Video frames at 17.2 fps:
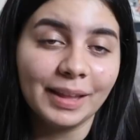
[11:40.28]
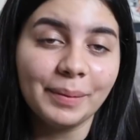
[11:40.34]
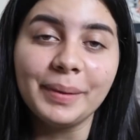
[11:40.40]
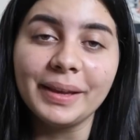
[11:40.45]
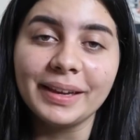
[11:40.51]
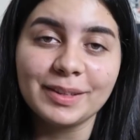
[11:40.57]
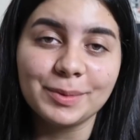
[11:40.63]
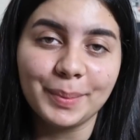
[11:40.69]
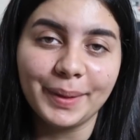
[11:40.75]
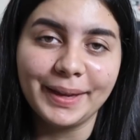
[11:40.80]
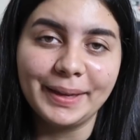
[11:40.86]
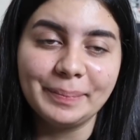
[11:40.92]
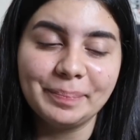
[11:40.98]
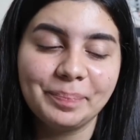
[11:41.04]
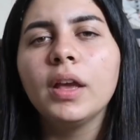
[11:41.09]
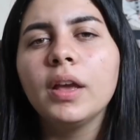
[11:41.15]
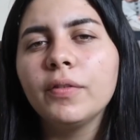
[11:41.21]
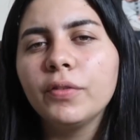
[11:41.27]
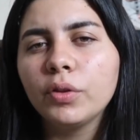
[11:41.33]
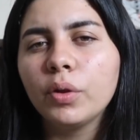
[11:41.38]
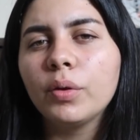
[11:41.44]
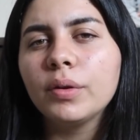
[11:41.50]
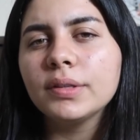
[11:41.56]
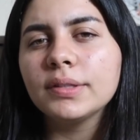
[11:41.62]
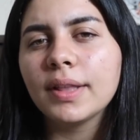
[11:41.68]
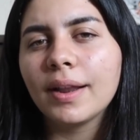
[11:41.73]
Let me explain. If you
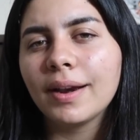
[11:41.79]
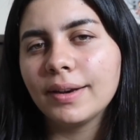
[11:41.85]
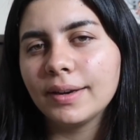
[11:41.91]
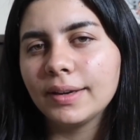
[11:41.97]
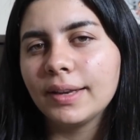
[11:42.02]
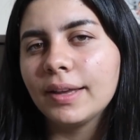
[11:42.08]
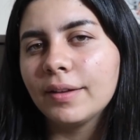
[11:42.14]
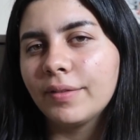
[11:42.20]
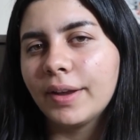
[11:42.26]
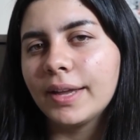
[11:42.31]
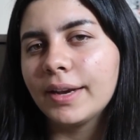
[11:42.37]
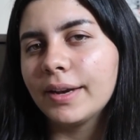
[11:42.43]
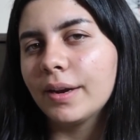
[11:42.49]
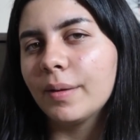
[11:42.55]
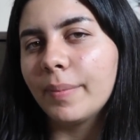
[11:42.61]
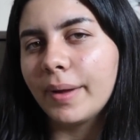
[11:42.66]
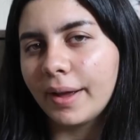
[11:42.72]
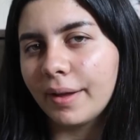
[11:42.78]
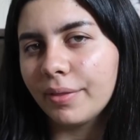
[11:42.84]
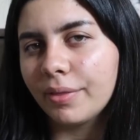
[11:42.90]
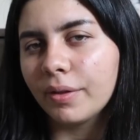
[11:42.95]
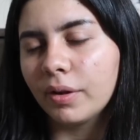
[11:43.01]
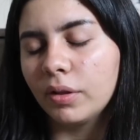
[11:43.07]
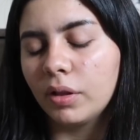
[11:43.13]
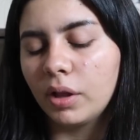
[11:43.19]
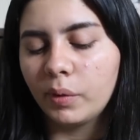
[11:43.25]
noticed that I didn't give Aiden a
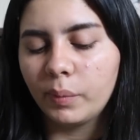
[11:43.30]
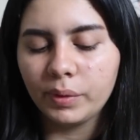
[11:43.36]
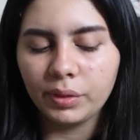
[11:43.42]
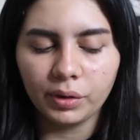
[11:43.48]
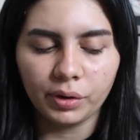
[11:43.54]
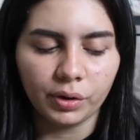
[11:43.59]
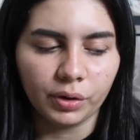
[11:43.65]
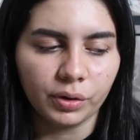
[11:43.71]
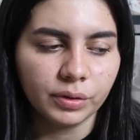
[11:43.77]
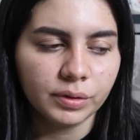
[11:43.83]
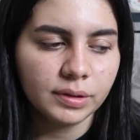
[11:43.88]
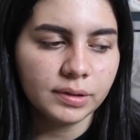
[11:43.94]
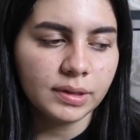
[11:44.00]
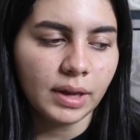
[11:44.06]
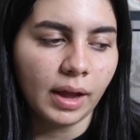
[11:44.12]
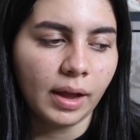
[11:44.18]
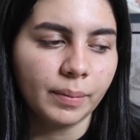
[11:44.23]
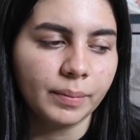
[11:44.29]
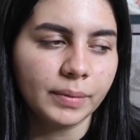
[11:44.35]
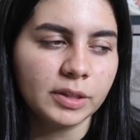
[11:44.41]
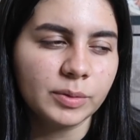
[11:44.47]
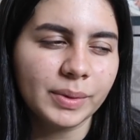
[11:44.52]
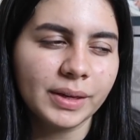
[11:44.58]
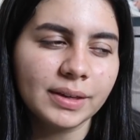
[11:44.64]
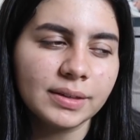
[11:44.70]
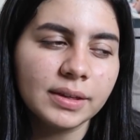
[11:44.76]
bath along with the girls,
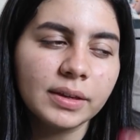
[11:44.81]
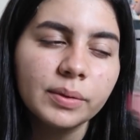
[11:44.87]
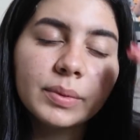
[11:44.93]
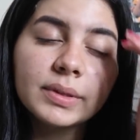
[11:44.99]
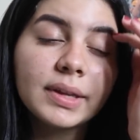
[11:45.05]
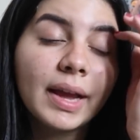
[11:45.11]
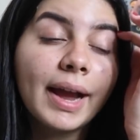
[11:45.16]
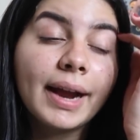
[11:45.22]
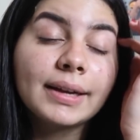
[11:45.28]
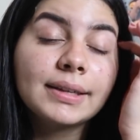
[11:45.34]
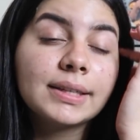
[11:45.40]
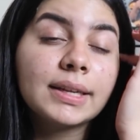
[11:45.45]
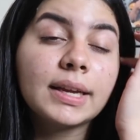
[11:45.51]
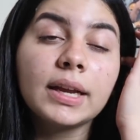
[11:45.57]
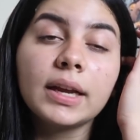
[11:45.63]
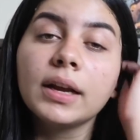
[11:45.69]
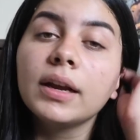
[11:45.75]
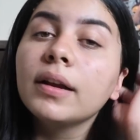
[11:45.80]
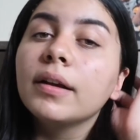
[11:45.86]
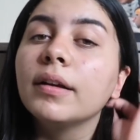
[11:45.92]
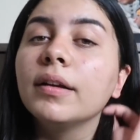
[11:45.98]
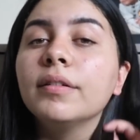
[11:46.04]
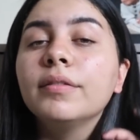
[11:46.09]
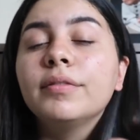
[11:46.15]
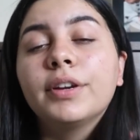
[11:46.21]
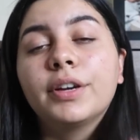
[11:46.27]
it's because he was acting
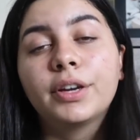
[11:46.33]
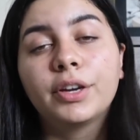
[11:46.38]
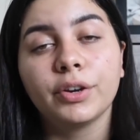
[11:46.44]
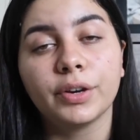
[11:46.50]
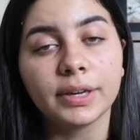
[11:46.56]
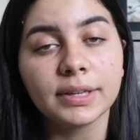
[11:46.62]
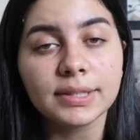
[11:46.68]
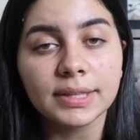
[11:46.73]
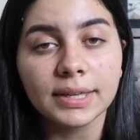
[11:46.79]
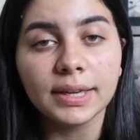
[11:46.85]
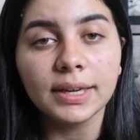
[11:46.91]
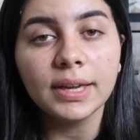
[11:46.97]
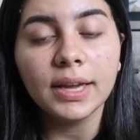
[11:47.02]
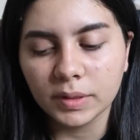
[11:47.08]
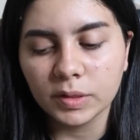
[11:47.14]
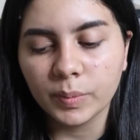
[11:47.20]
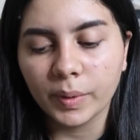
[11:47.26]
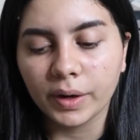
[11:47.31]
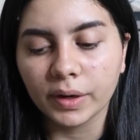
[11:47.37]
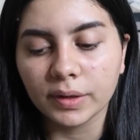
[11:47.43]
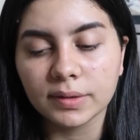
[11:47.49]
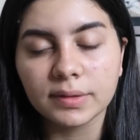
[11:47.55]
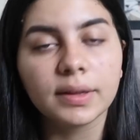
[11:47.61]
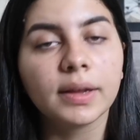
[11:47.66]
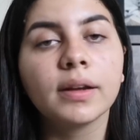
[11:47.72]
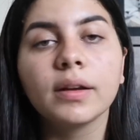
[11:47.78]
very crazy. His
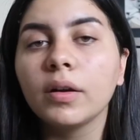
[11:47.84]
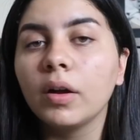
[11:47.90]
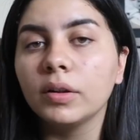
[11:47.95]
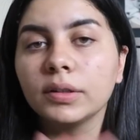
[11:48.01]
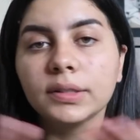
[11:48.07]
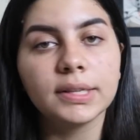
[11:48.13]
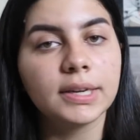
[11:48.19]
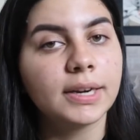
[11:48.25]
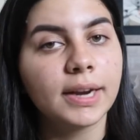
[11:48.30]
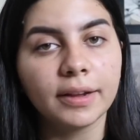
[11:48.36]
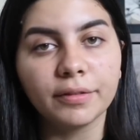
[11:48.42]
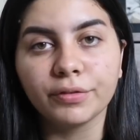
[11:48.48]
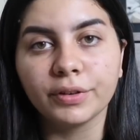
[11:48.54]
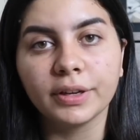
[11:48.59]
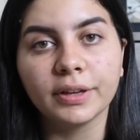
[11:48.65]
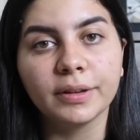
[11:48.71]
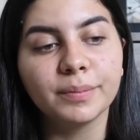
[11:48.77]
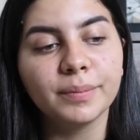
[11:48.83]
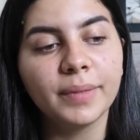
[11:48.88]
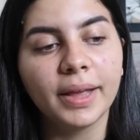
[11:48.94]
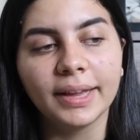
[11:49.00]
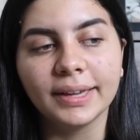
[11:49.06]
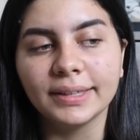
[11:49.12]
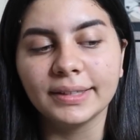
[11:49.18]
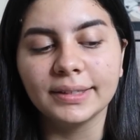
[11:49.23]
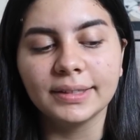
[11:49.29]
parents like called it a night for him
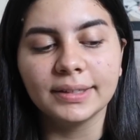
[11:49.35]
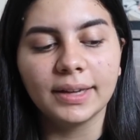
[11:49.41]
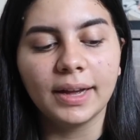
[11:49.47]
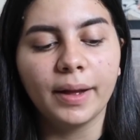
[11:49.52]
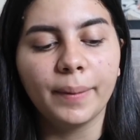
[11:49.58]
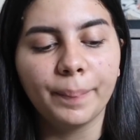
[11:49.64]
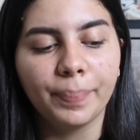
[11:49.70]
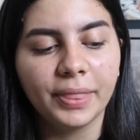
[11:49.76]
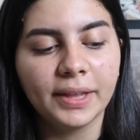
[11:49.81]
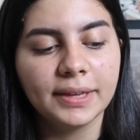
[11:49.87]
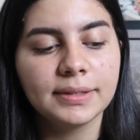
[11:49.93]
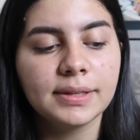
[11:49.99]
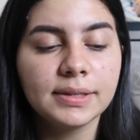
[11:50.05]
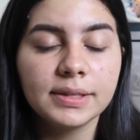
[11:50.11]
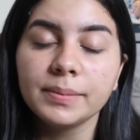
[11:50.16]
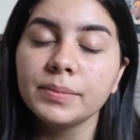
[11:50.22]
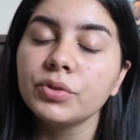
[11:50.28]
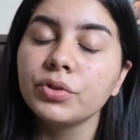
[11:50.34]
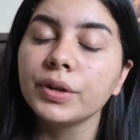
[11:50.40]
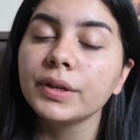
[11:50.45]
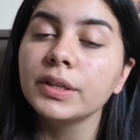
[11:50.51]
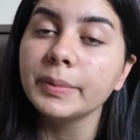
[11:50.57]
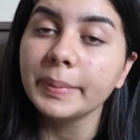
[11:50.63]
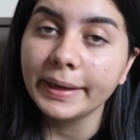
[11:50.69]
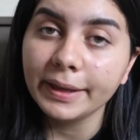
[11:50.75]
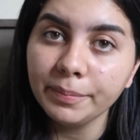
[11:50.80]
and they sent him straight
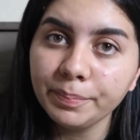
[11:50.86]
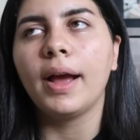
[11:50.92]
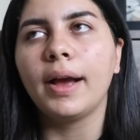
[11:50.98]
to bed.